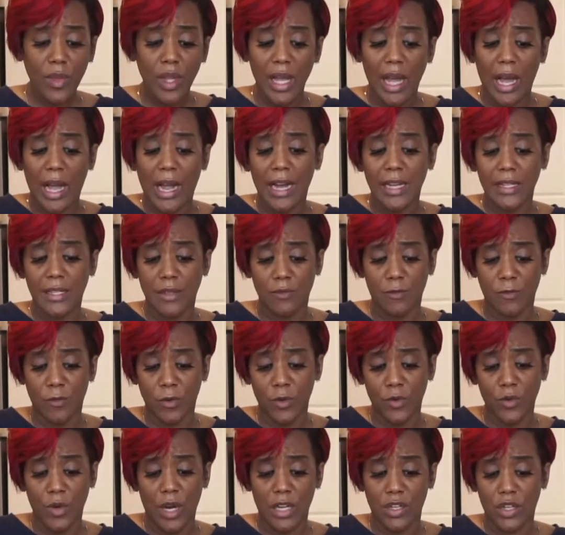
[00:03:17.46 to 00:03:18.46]
I got some
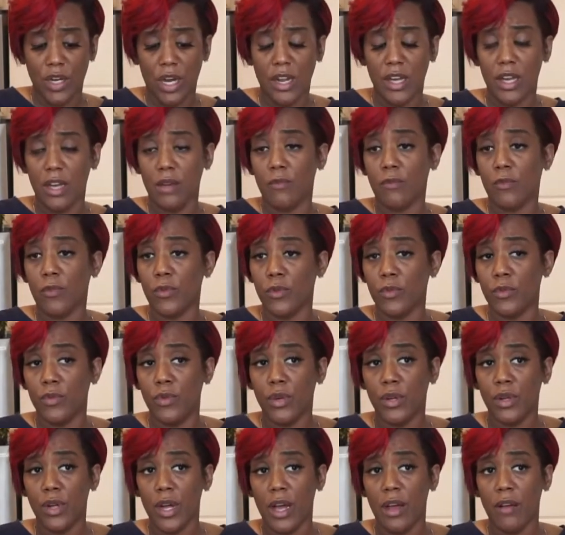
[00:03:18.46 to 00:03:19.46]
fruit. I try to eat fruit
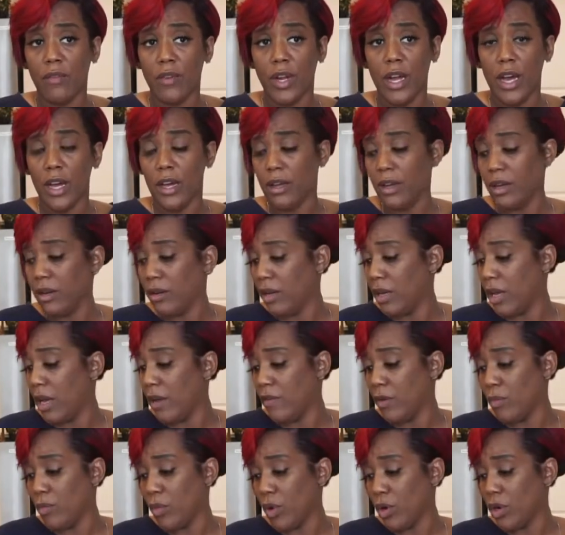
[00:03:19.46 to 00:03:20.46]
every day,
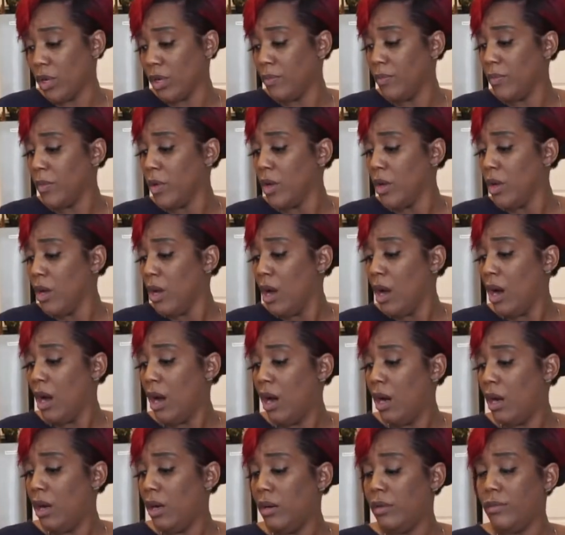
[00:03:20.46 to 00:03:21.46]
every morning.
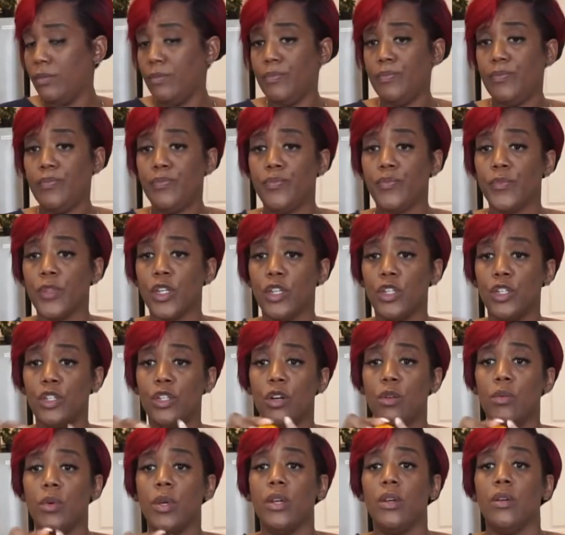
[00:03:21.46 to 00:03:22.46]
Because you
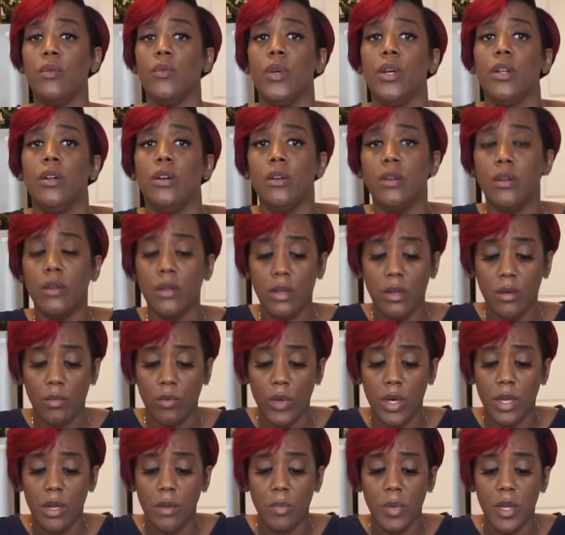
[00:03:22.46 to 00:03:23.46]
know we
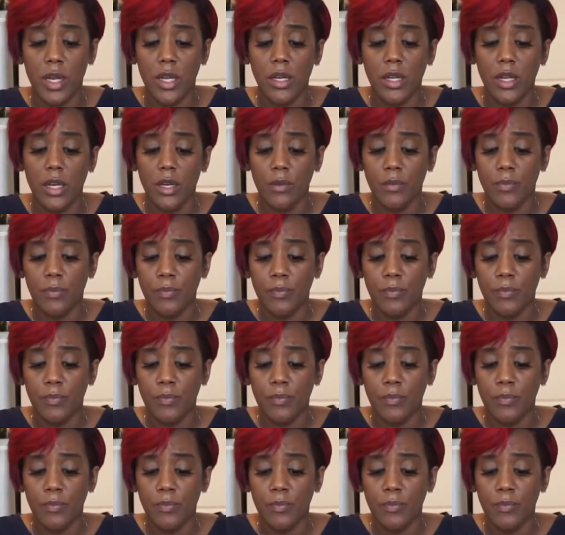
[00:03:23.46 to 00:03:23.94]
in a panini.